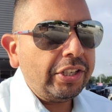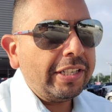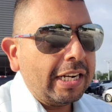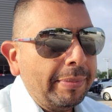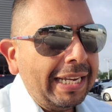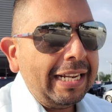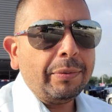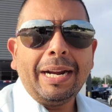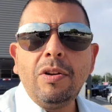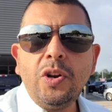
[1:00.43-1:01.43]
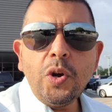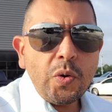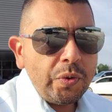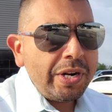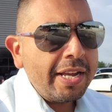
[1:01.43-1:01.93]
she's coming in around
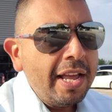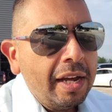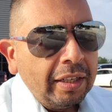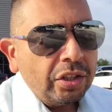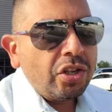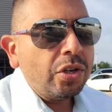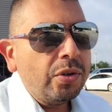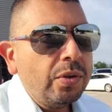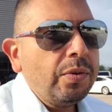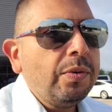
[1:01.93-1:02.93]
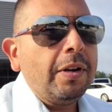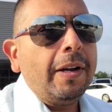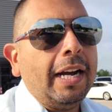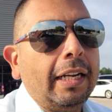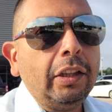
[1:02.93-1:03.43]
noon to
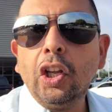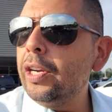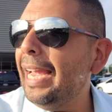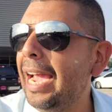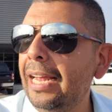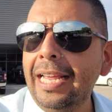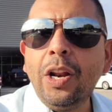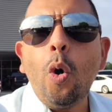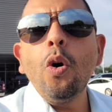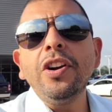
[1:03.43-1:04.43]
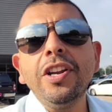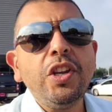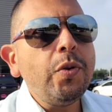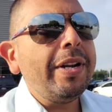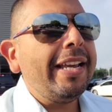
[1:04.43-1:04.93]
look at an ordered
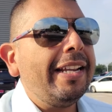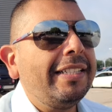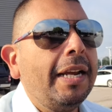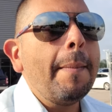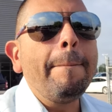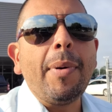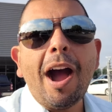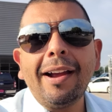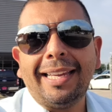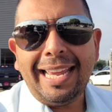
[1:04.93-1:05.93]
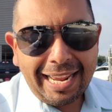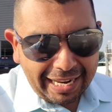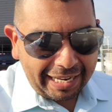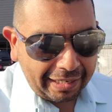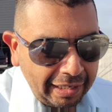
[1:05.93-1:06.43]
unit,
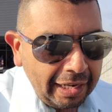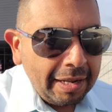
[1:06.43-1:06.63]
Mach-E,